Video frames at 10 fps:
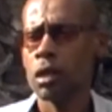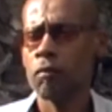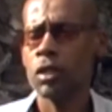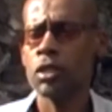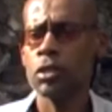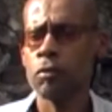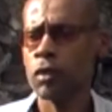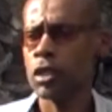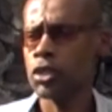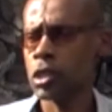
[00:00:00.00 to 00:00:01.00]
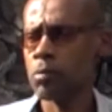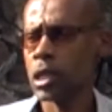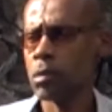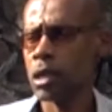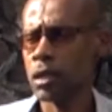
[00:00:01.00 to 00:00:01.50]
for the cheap
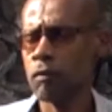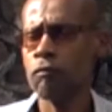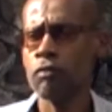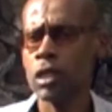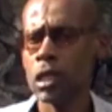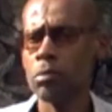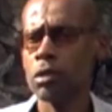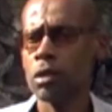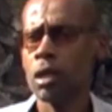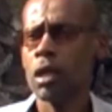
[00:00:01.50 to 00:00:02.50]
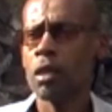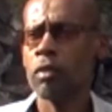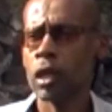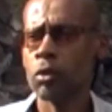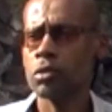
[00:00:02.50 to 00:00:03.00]
labor and the free labor
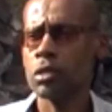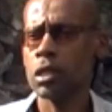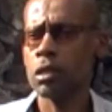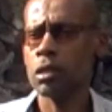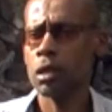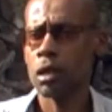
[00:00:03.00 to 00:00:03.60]
that was needed.